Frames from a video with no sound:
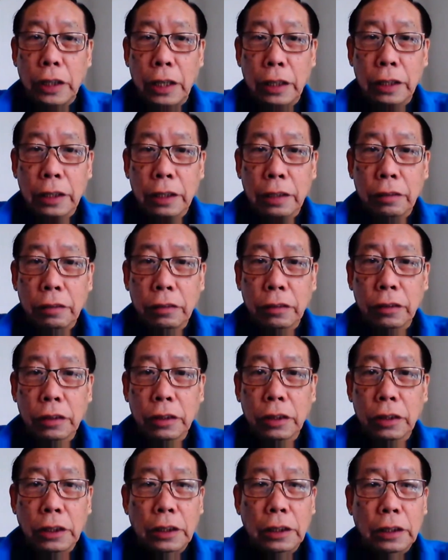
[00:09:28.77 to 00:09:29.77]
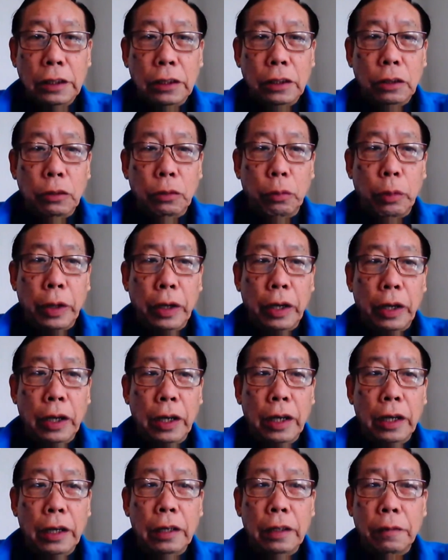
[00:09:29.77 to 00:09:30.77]
written articles
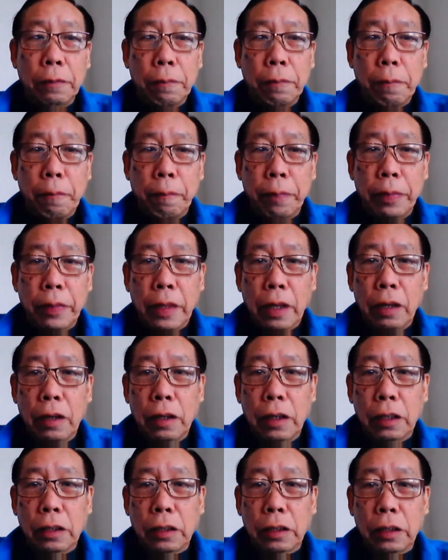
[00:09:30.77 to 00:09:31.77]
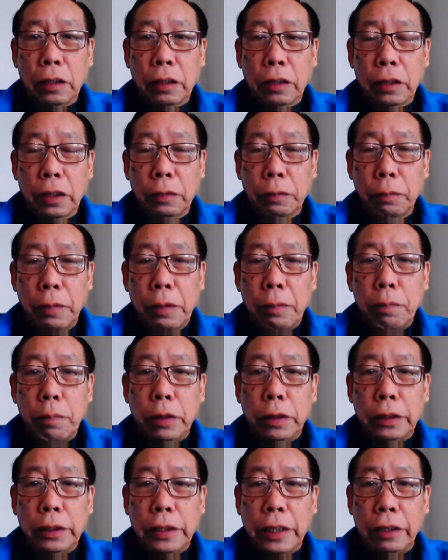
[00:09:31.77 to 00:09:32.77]
where
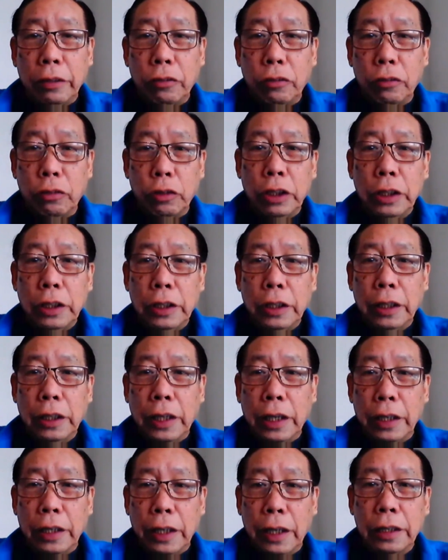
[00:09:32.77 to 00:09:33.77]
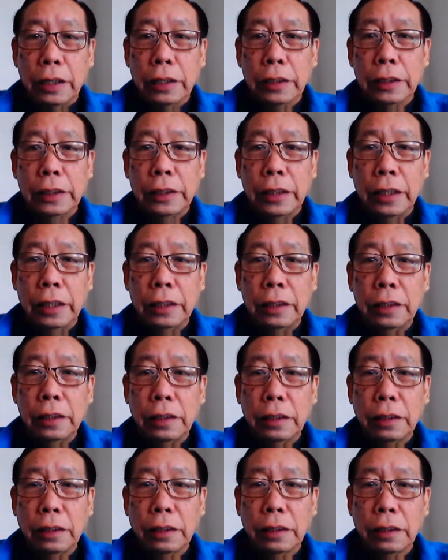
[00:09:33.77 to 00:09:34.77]
members can read and
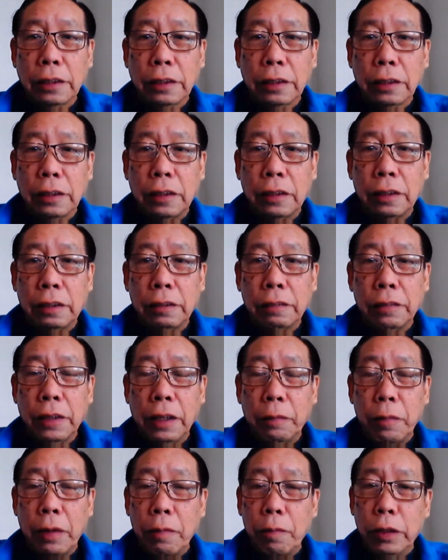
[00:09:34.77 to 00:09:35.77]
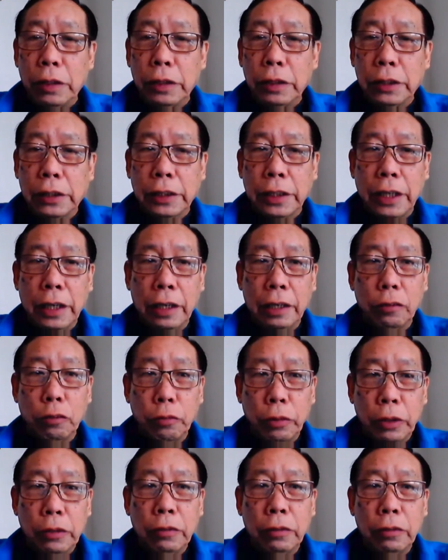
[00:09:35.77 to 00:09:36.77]
understand, or where members
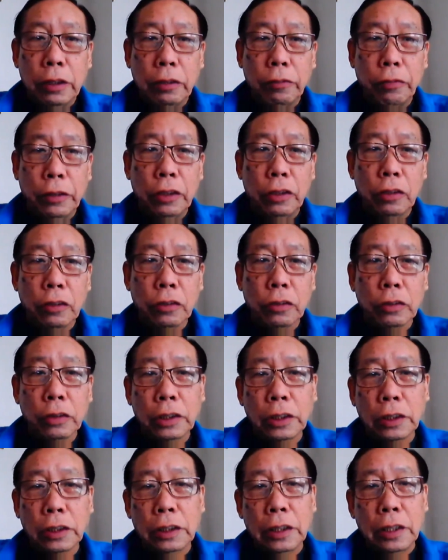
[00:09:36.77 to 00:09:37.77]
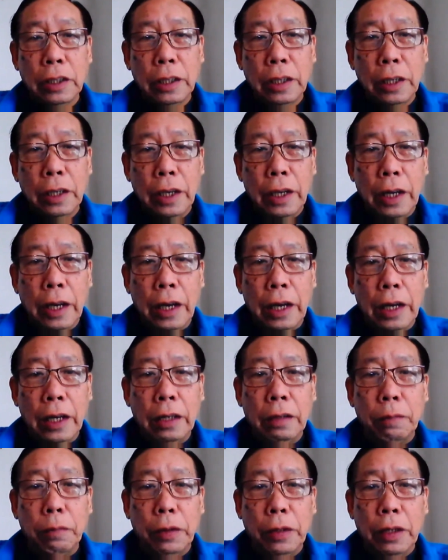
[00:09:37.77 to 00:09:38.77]
can view the videos
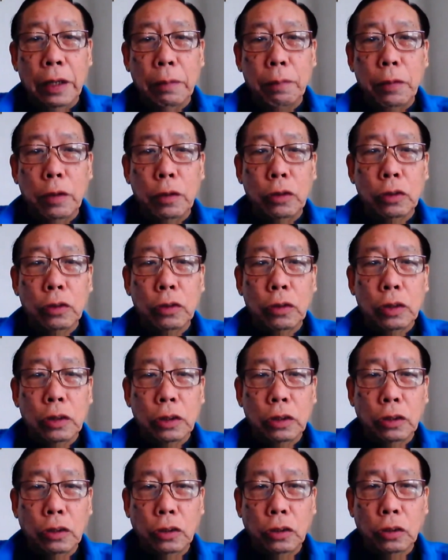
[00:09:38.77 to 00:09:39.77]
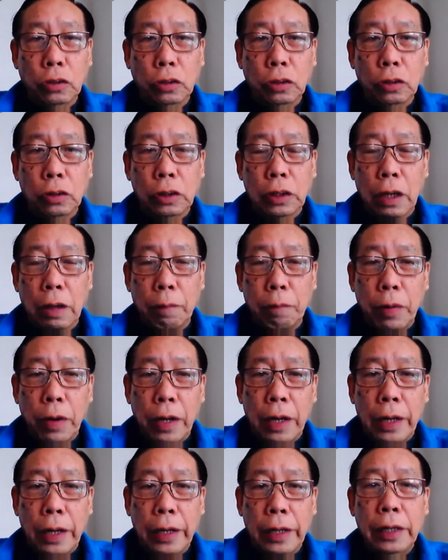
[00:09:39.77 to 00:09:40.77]
and be able to
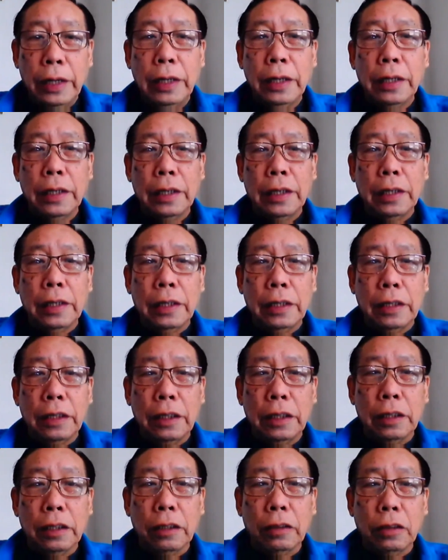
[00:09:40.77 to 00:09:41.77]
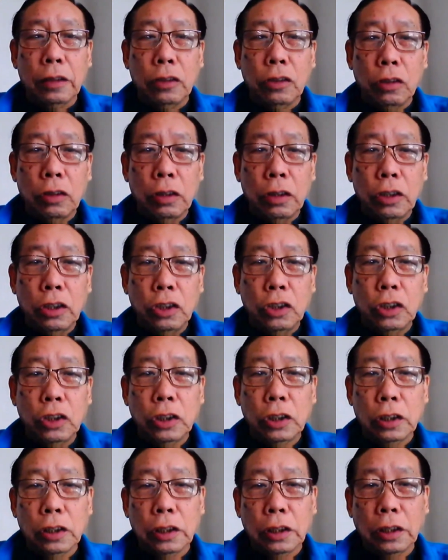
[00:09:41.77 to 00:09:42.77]
apply the
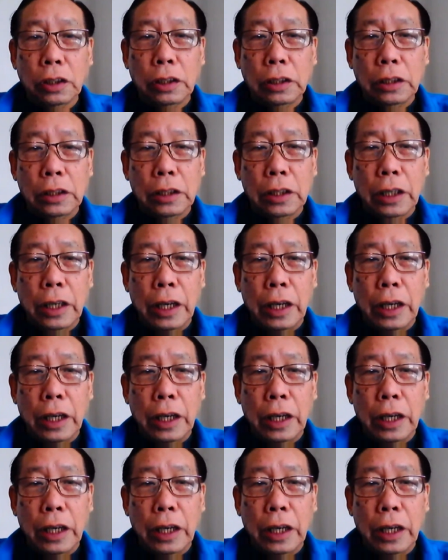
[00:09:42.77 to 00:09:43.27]
knowledge